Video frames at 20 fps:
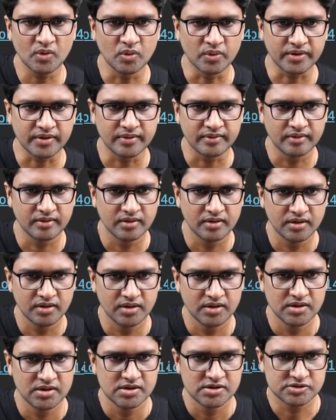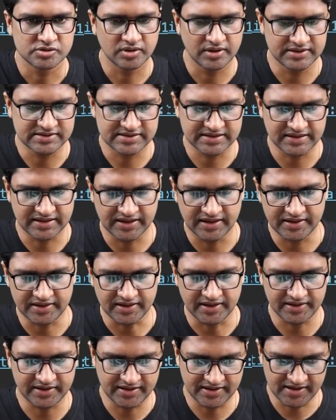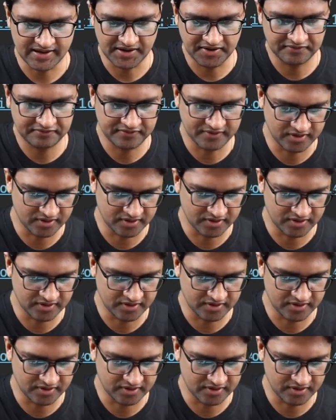Okay. So let's say that I have